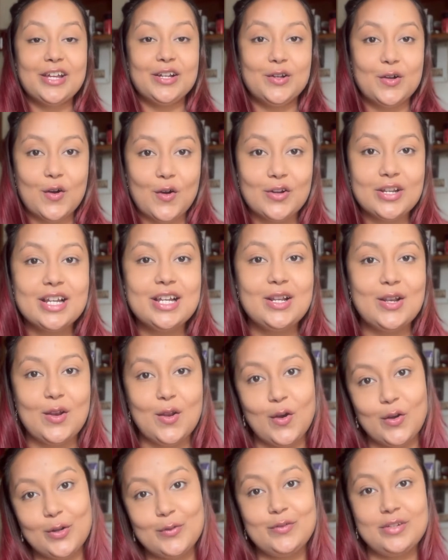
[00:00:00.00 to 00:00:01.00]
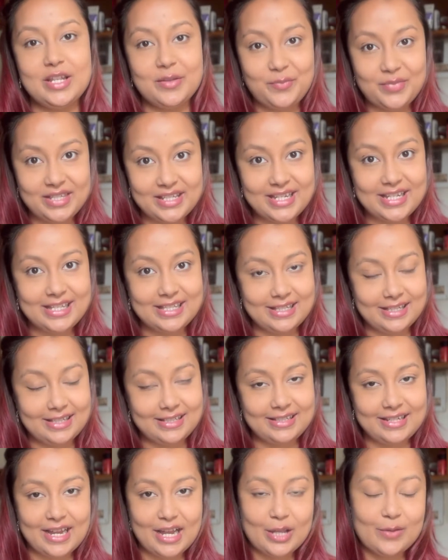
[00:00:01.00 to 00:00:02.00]
got a lot of lipsticks
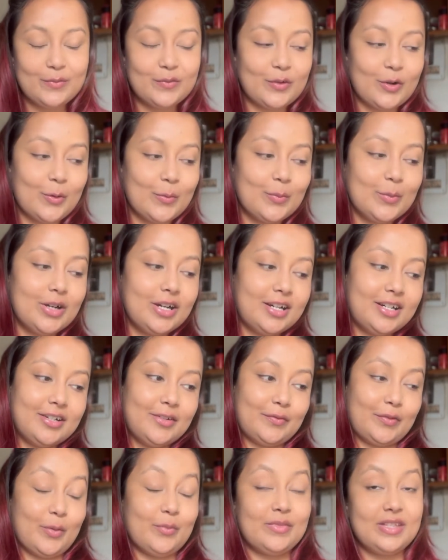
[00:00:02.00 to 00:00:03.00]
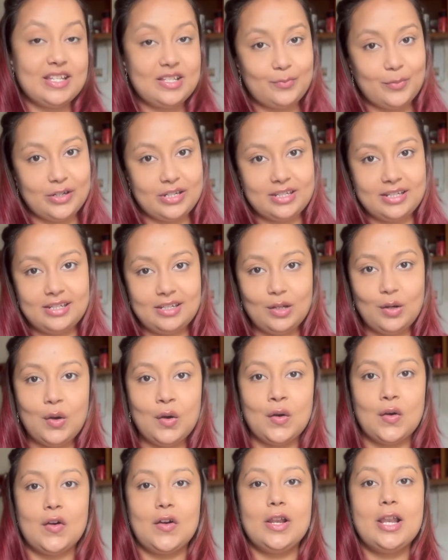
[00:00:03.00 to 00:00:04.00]
this time from this particular
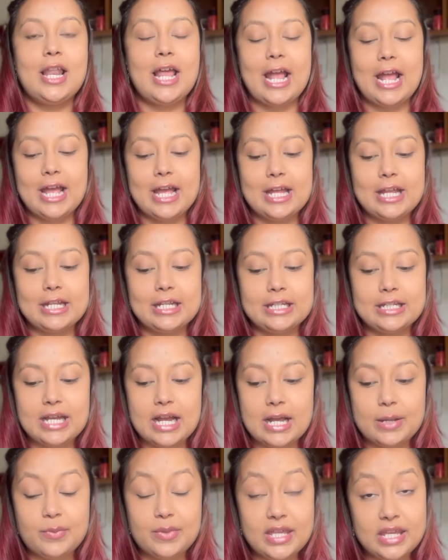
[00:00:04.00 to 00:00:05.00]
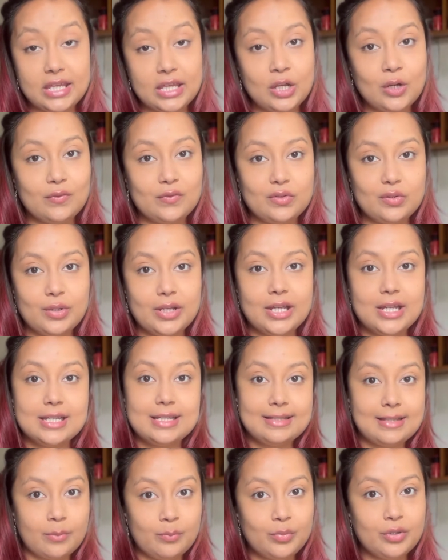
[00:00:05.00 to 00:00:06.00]
haul, and I'm thinking of doing a
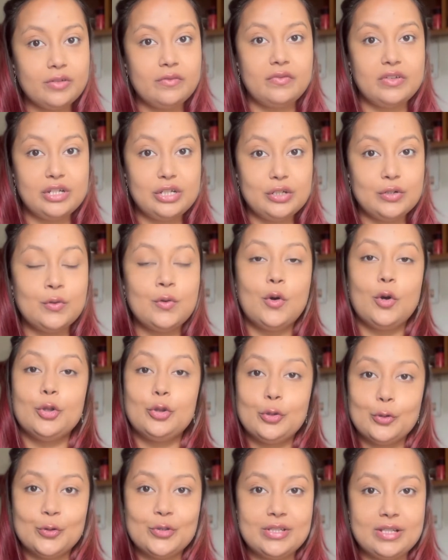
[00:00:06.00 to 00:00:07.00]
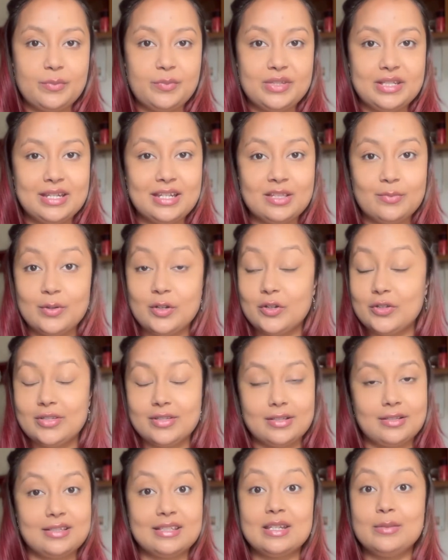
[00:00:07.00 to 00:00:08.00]
separate video on those lipsticks
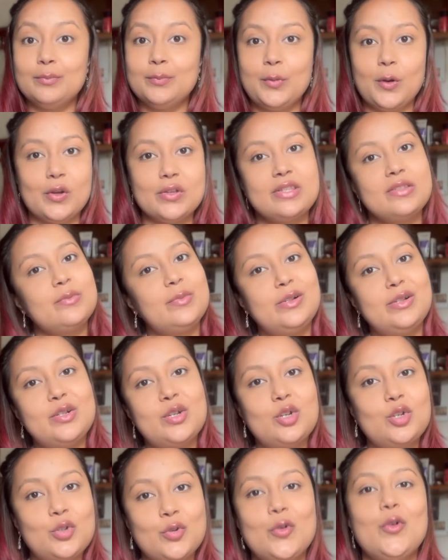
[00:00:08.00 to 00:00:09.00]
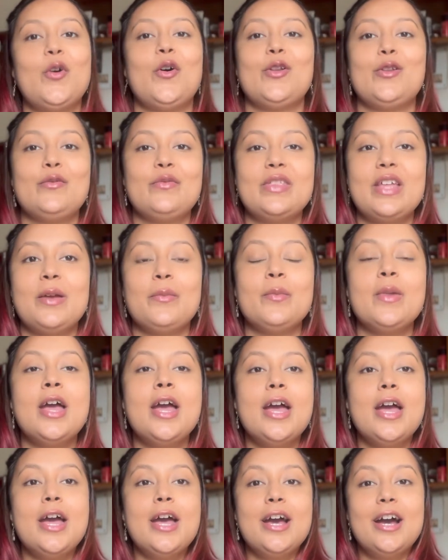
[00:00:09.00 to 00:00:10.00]
because it's impossible to show all of them
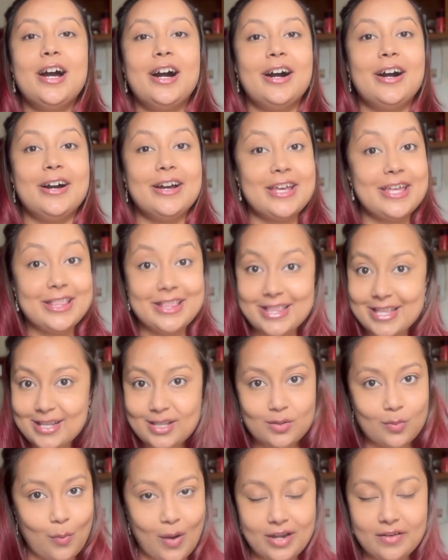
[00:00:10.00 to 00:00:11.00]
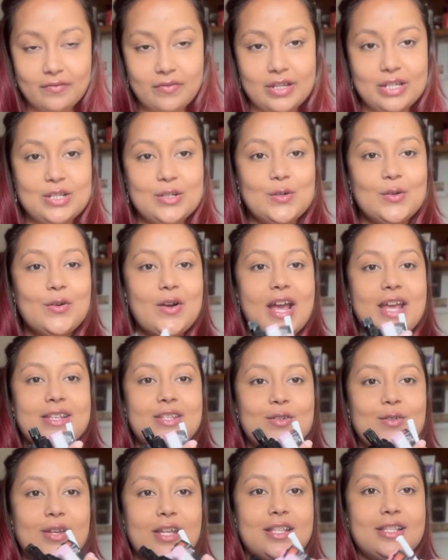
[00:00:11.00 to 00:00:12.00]
in this one video.
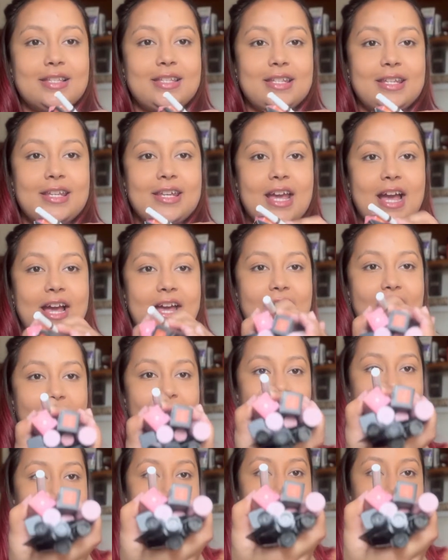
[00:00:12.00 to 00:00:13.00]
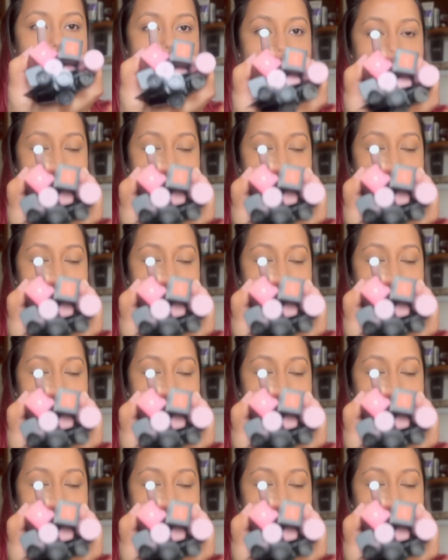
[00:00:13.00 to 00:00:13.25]
As you can see, I have a